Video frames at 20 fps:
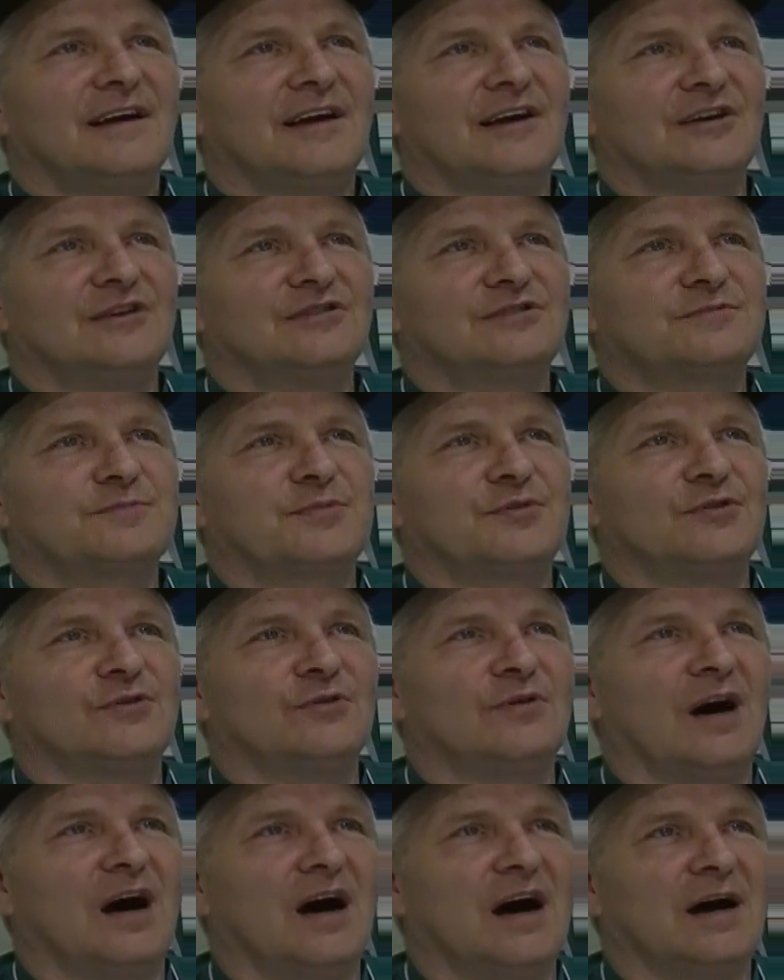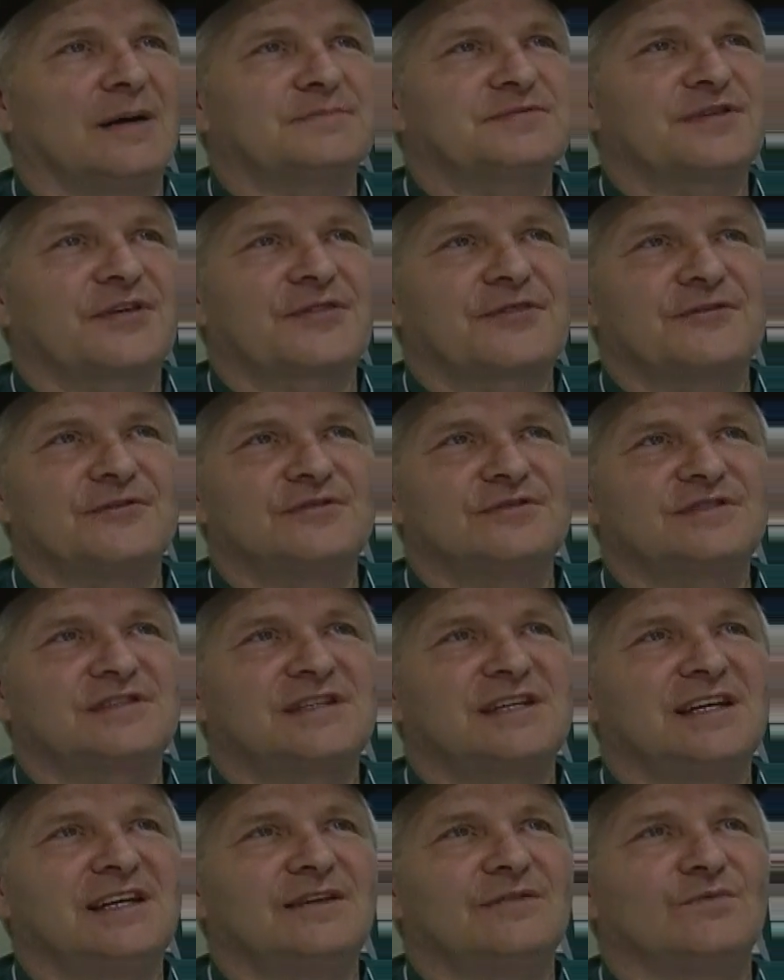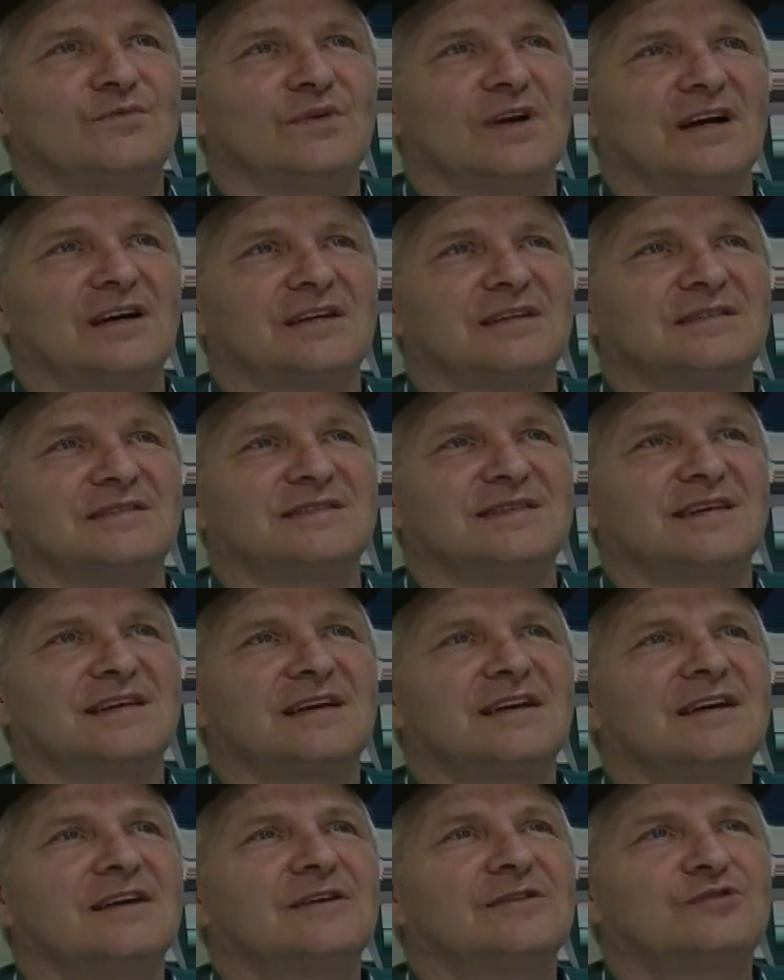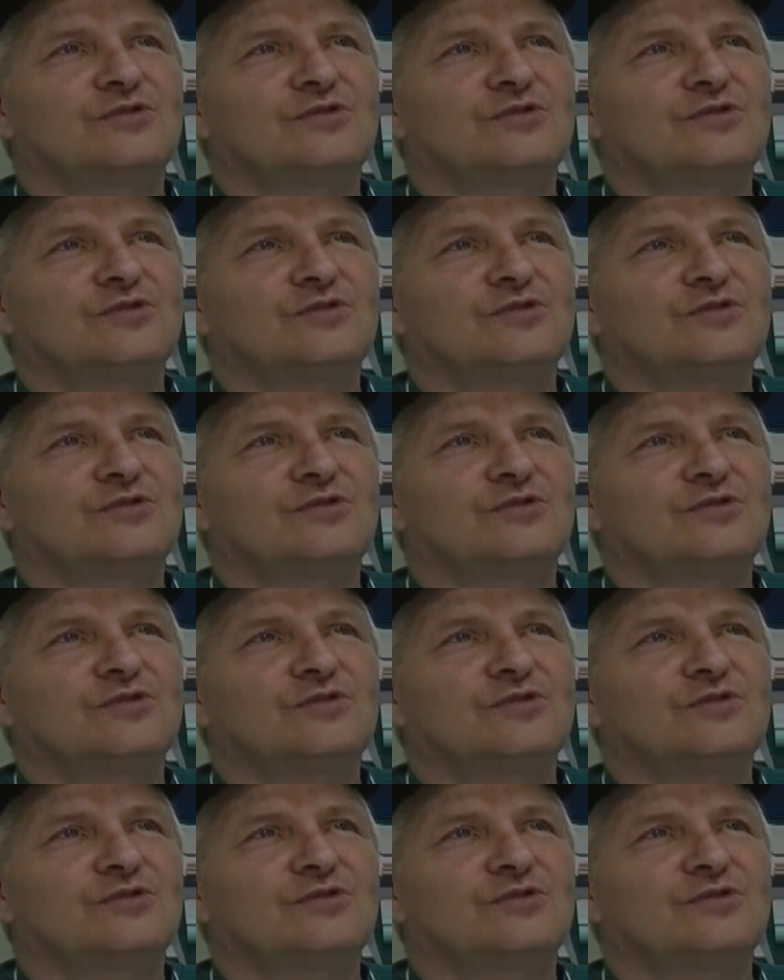Hillsboro hops 13 runs,